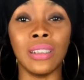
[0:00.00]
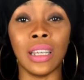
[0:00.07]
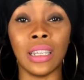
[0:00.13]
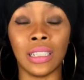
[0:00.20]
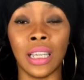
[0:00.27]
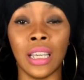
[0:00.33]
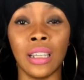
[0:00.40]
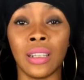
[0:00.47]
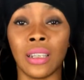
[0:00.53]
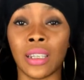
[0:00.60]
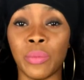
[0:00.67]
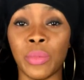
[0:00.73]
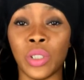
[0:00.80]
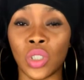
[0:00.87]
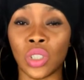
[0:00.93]
again, like
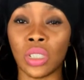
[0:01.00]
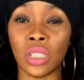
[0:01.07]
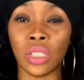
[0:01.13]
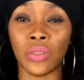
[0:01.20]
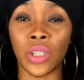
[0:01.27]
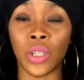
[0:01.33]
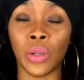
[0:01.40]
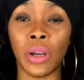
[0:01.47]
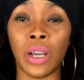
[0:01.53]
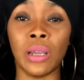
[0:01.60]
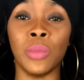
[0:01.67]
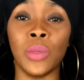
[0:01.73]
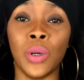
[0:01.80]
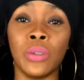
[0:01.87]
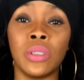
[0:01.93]
I mentioned in this video,
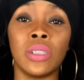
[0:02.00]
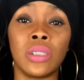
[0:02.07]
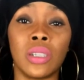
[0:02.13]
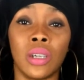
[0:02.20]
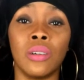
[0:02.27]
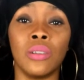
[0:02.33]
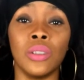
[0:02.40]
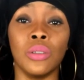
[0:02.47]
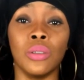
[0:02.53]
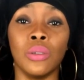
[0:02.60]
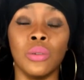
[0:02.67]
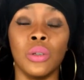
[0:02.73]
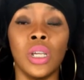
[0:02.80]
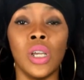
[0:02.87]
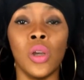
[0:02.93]
I'm going to tell
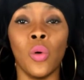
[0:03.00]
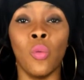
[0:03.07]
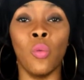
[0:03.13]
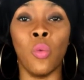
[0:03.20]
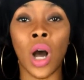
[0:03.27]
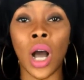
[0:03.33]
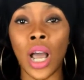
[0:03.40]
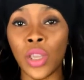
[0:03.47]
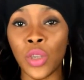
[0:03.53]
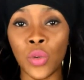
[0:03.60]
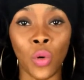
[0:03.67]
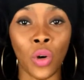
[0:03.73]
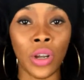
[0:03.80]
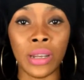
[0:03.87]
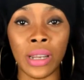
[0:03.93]
you why
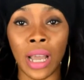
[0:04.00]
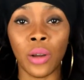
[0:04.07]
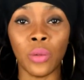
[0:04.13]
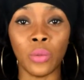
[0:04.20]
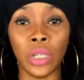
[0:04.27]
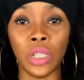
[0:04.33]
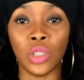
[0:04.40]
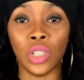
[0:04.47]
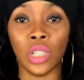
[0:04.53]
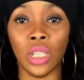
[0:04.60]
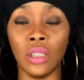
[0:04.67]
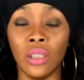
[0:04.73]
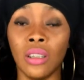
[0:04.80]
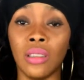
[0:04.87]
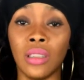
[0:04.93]
you are not
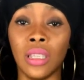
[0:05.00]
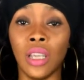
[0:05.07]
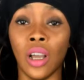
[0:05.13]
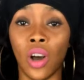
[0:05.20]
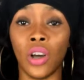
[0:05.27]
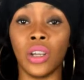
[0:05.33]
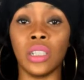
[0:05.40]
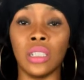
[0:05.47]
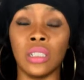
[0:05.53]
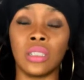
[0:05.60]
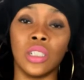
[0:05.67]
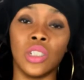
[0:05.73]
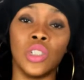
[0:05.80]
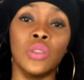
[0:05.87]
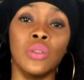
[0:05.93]
reaching the audience
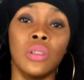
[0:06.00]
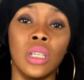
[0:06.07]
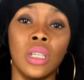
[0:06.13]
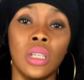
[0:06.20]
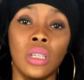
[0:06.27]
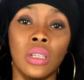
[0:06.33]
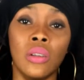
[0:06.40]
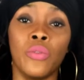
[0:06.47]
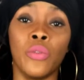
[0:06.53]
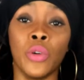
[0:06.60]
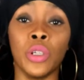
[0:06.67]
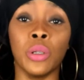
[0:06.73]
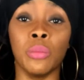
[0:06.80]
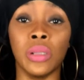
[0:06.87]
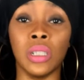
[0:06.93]
that you need for
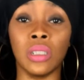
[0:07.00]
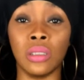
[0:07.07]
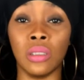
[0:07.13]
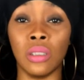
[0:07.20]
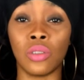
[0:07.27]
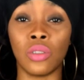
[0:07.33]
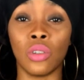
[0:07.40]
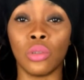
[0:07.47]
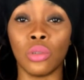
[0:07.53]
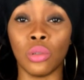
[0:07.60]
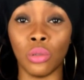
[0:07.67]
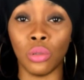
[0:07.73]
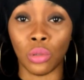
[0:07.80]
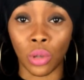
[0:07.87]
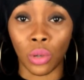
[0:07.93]
your business
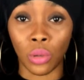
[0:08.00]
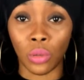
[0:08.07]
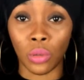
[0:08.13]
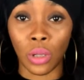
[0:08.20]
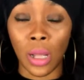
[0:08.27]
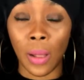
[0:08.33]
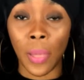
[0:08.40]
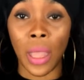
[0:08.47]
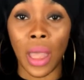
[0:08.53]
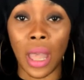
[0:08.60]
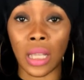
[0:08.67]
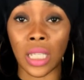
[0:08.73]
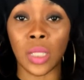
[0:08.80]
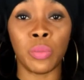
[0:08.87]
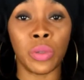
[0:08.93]
to grow,
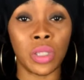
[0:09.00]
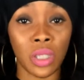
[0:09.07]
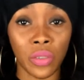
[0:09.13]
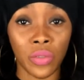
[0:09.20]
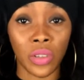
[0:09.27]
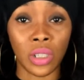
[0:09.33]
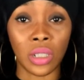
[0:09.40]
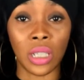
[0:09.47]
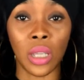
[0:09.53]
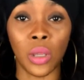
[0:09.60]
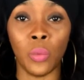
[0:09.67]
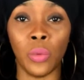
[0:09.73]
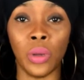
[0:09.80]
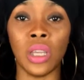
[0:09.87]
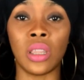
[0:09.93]
and
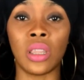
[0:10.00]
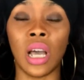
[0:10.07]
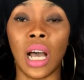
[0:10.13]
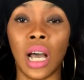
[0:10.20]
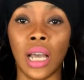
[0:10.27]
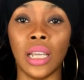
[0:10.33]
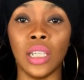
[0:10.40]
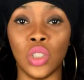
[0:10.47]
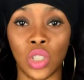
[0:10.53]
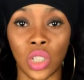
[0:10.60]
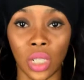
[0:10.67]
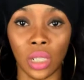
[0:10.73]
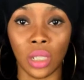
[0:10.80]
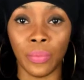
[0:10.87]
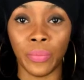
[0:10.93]
specifically with
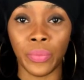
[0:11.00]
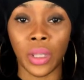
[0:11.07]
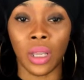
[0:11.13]
IG.